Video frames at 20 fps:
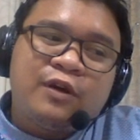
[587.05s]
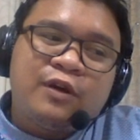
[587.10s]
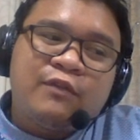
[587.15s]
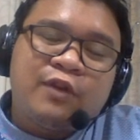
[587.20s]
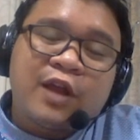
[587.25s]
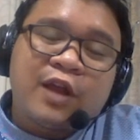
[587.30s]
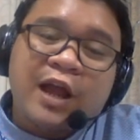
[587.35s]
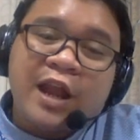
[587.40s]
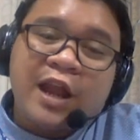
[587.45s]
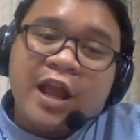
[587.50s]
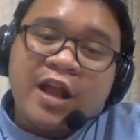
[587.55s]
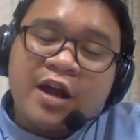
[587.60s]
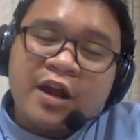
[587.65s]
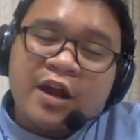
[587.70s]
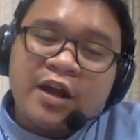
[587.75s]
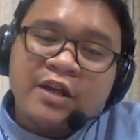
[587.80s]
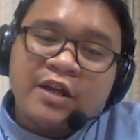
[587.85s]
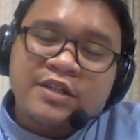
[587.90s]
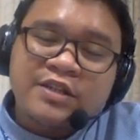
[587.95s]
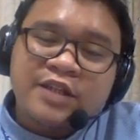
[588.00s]
volcanic
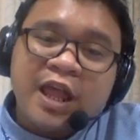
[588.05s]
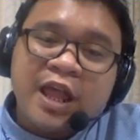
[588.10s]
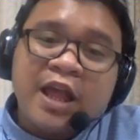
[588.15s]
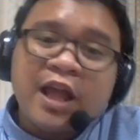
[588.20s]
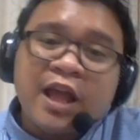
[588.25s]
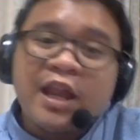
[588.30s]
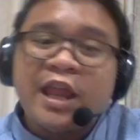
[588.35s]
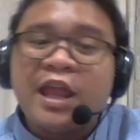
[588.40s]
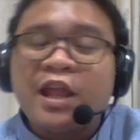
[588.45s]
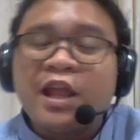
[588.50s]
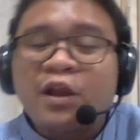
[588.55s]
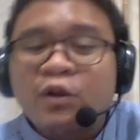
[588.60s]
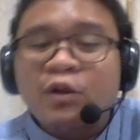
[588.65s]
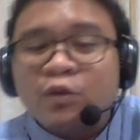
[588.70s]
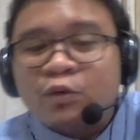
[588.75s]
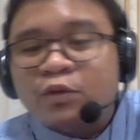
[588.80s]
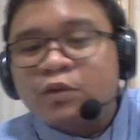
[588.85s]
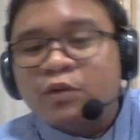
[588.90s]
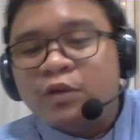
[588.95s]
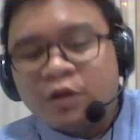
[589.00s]
arcs, they can
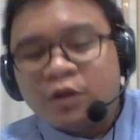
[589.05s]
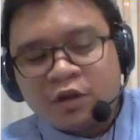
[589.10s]
include